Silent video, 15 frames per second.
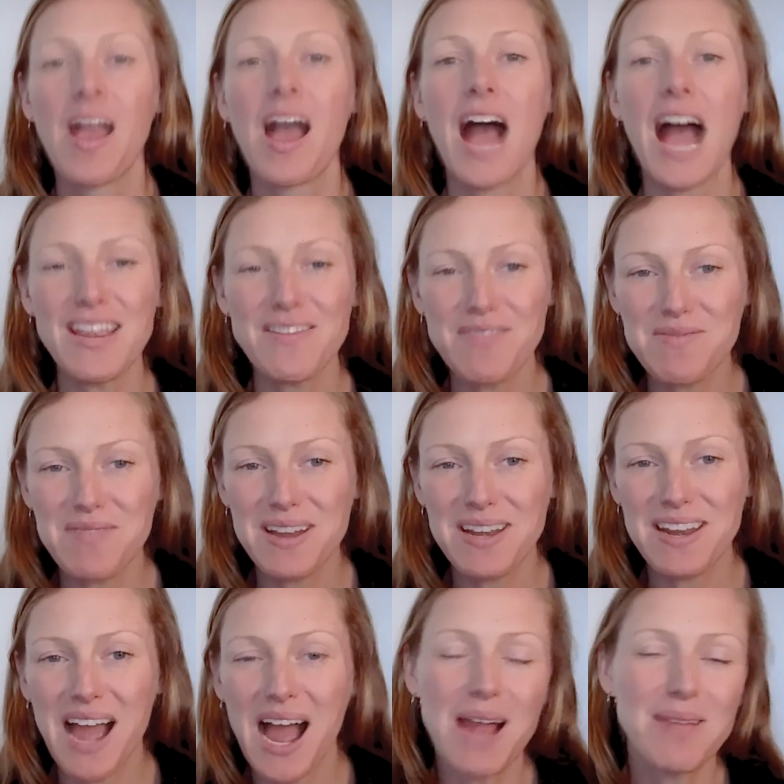Hi
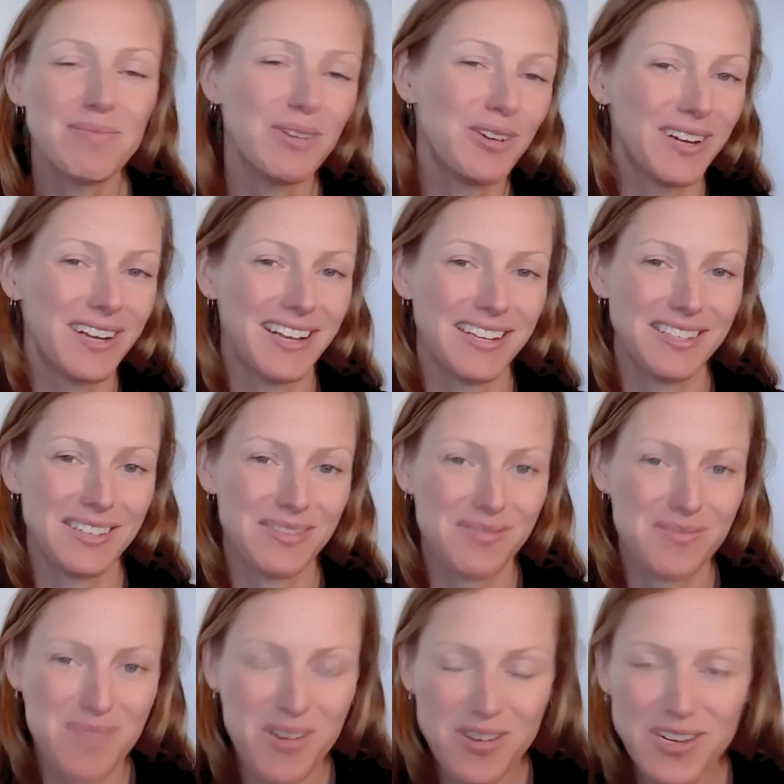everyone, I'm Lauren Hudson
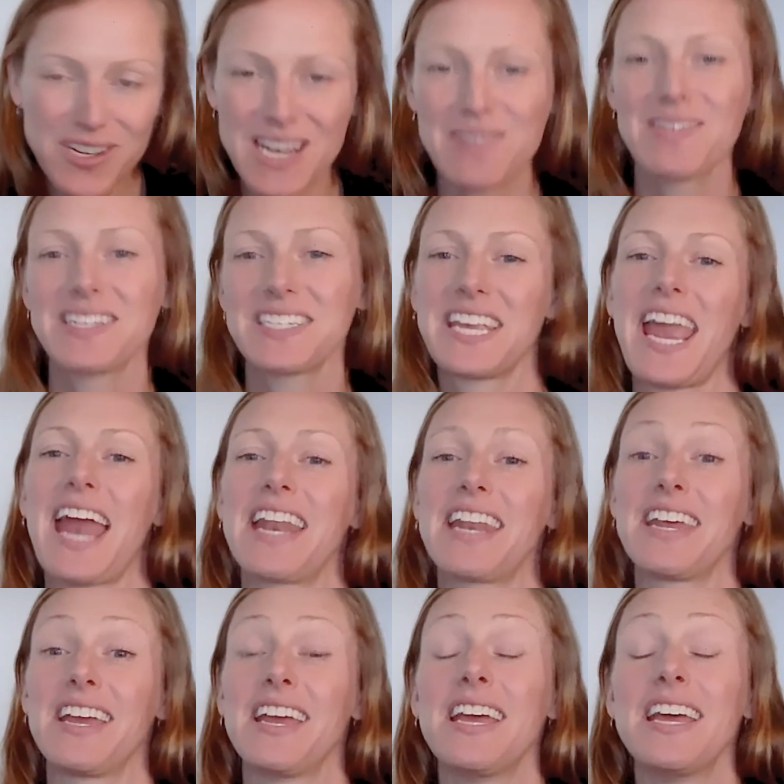from Ocean Networks
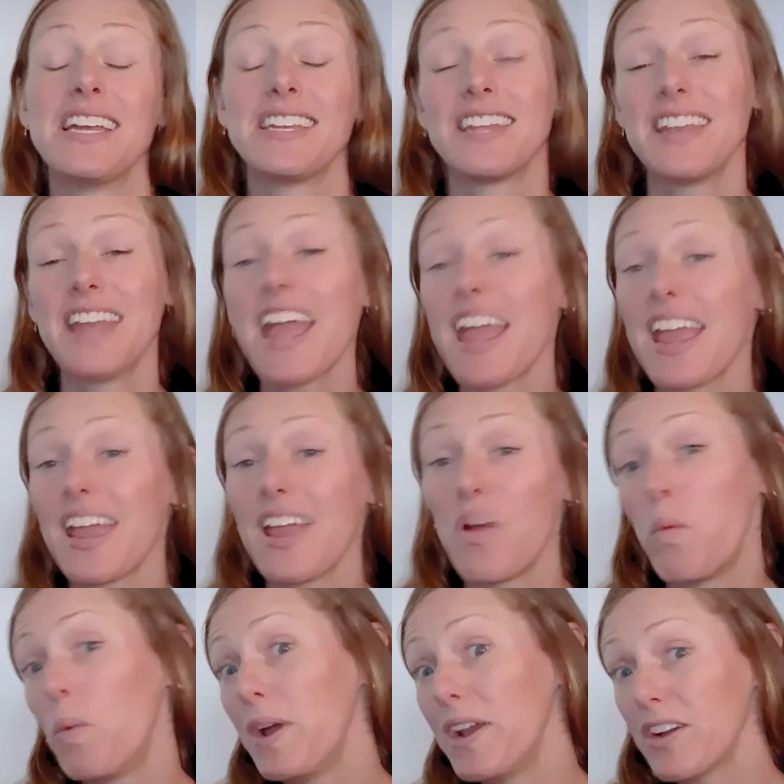Canada. Today
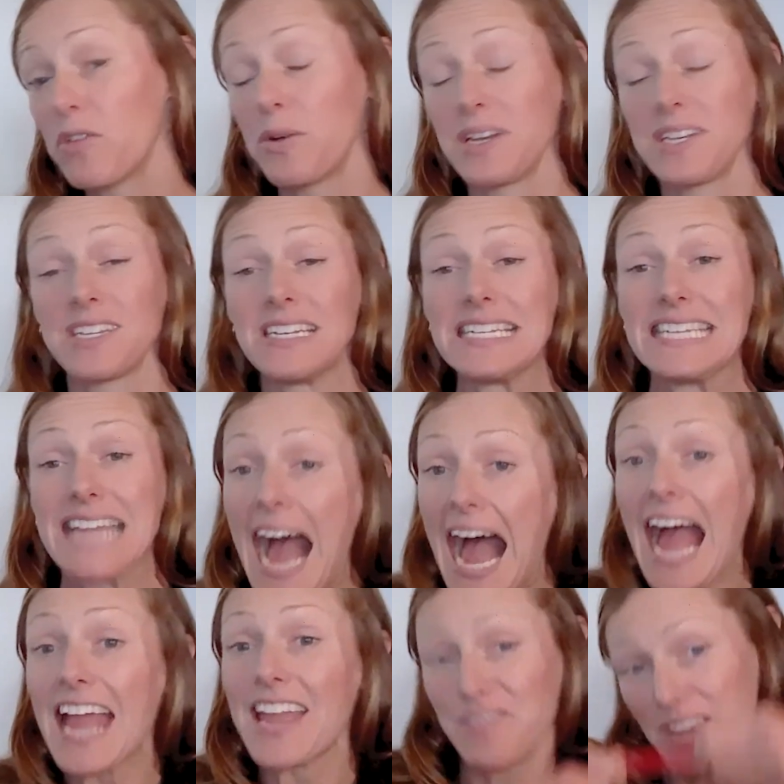we're going to
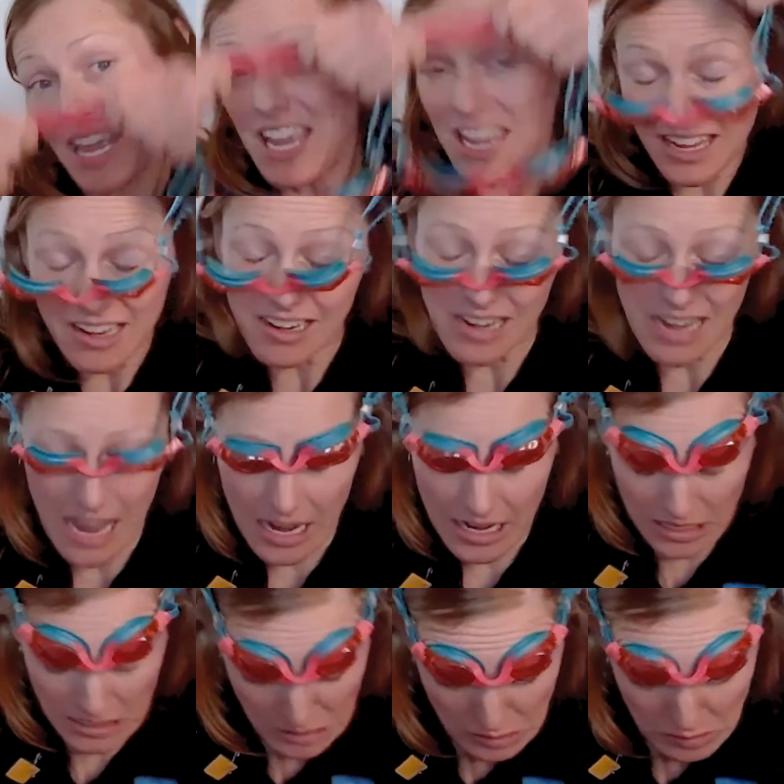dive in and
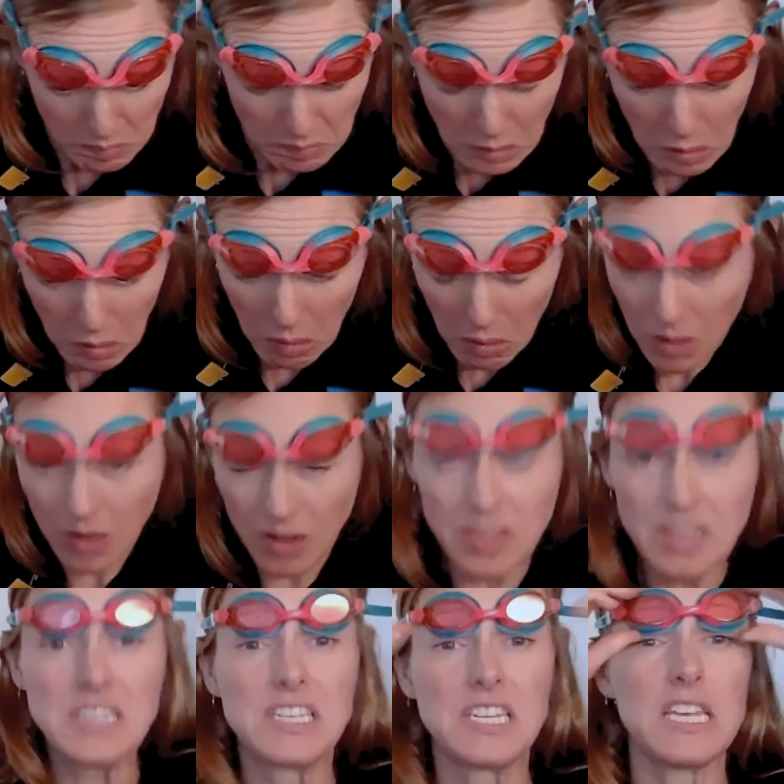explore
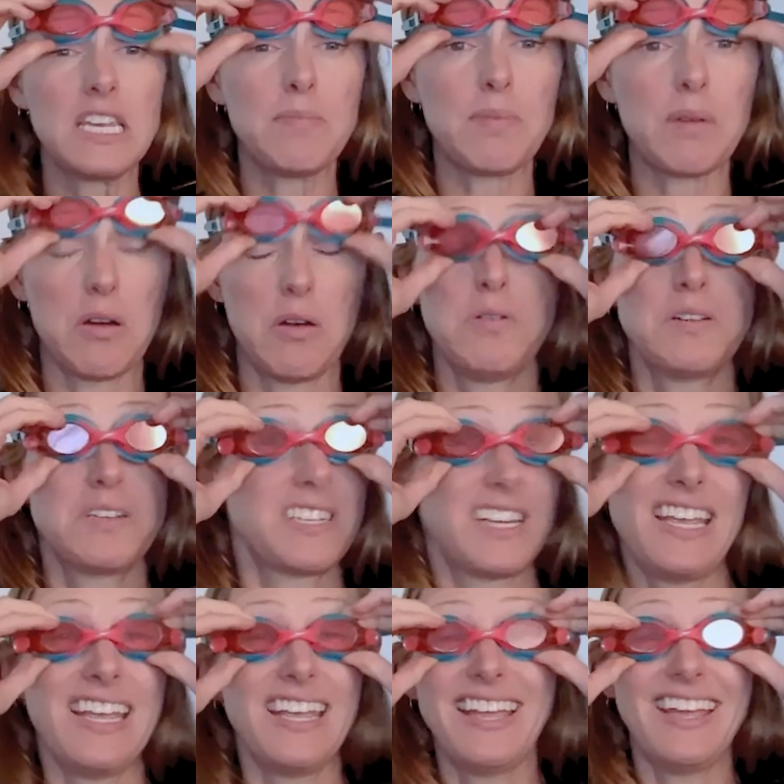the deep
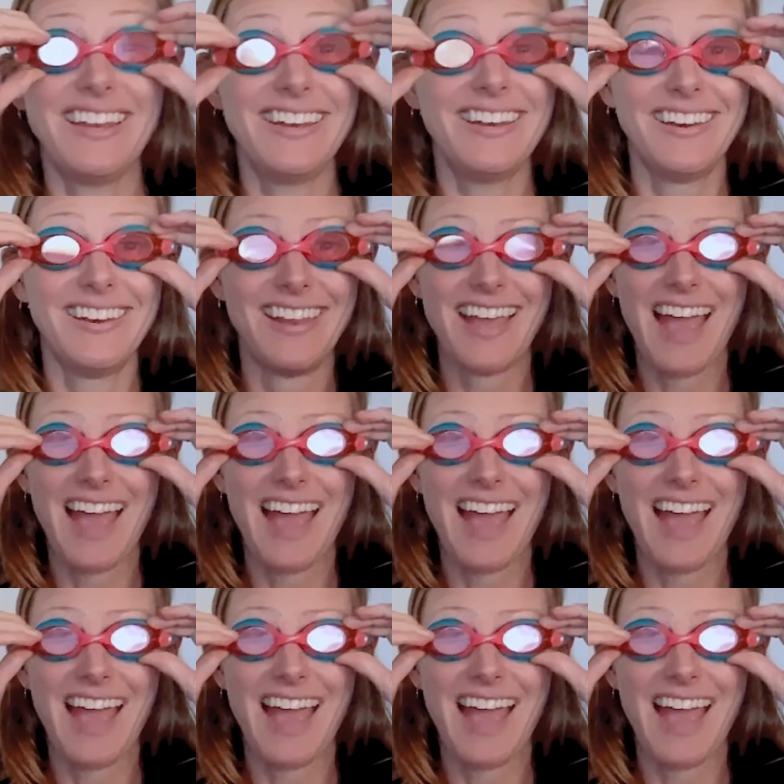ocean.